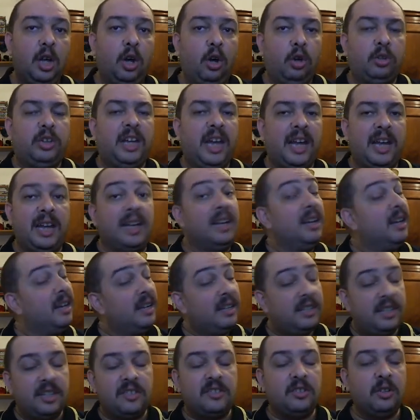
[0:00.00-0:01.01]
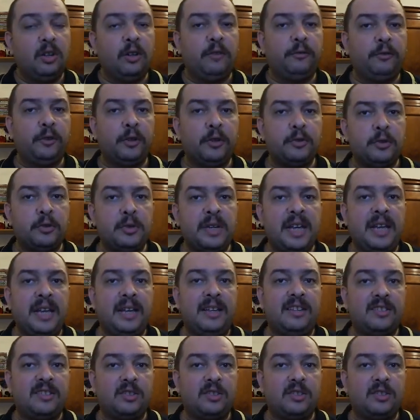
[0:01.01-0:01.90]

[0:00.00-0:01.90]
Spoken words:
Okay, that's all for today.